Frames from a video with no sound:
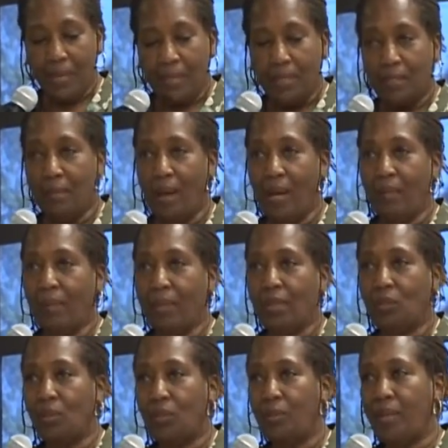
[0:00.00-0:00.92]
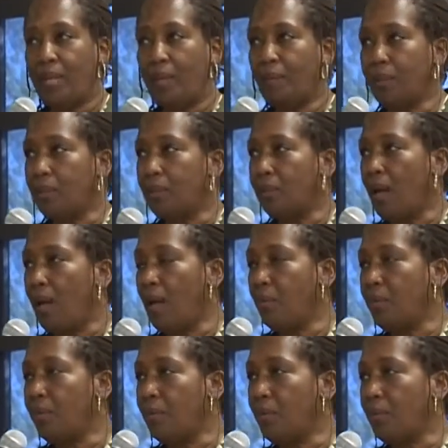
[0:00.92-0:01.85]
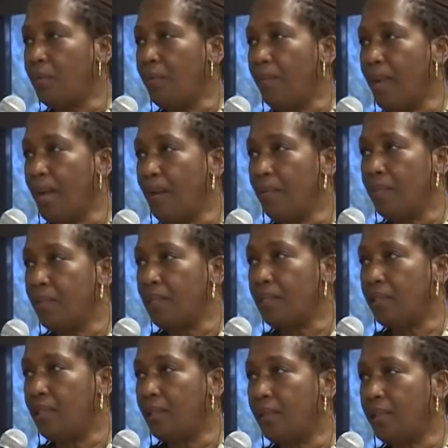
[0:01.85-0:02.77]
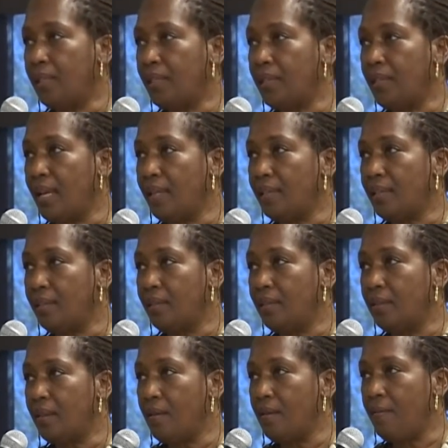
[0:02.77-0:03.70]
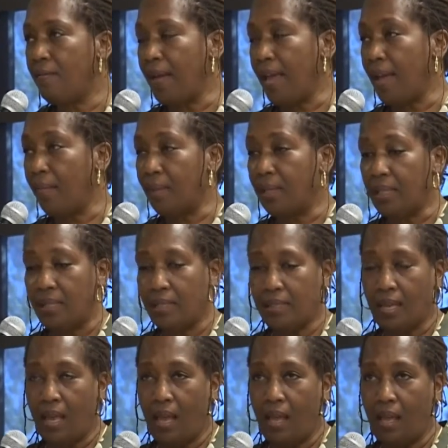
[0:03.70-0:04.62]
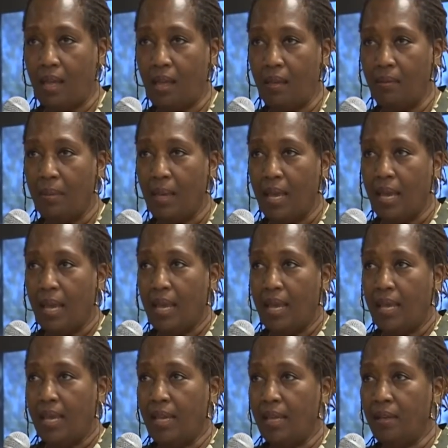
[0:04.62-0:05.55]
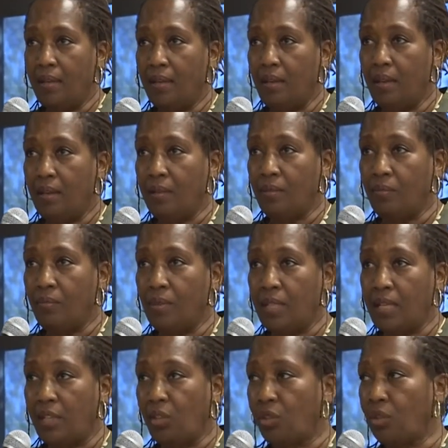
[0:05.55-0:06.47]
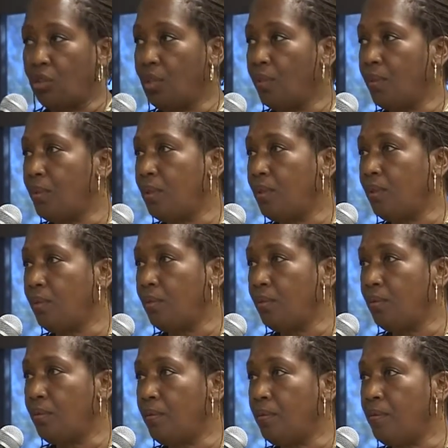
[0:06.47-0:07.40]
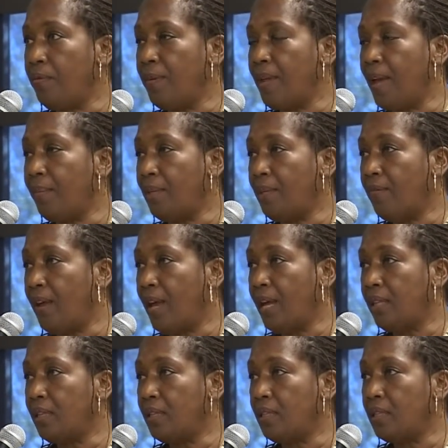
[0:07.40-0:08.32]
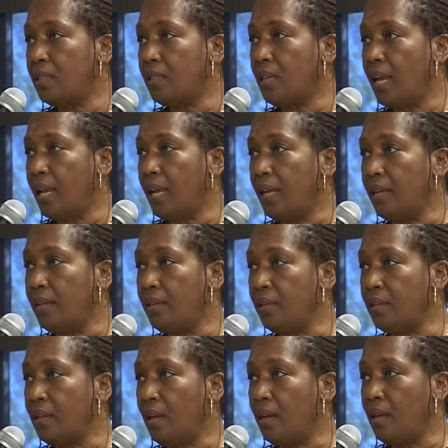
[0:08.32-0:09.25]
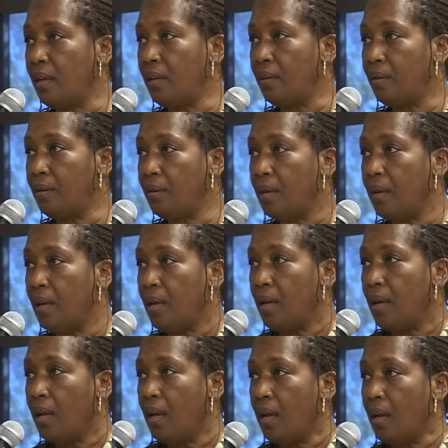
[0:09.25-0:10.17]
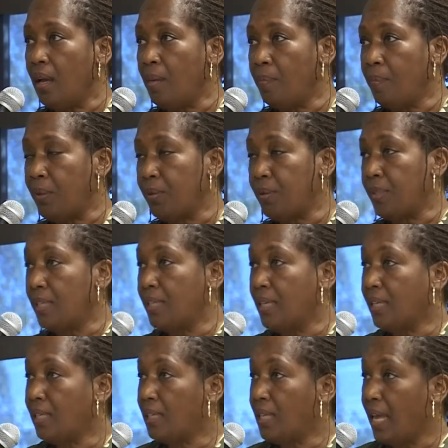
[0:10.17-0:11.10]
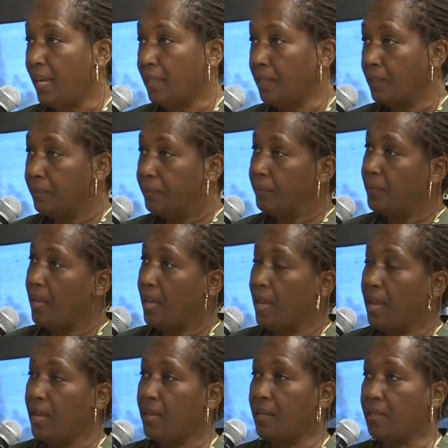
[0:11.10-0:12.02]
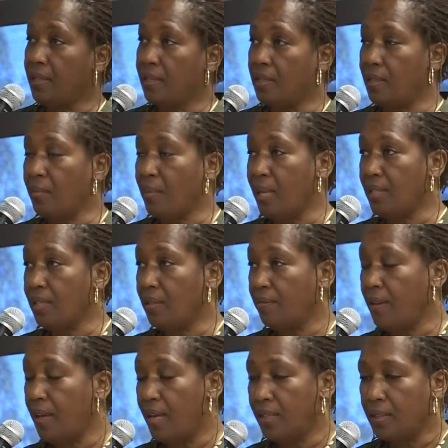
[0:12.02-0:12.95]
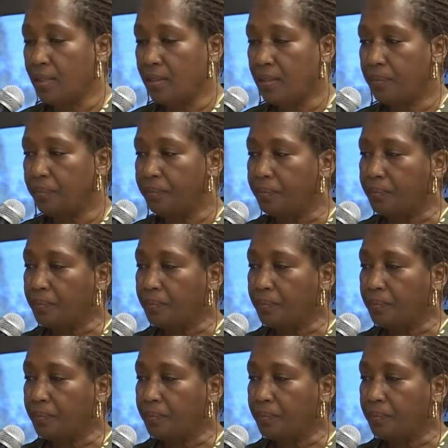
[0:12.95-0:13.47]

it's my pleasure to be able to talk with you about military connected families uh, in relationship to family violence and uh, abuse and neglect and domestic violence.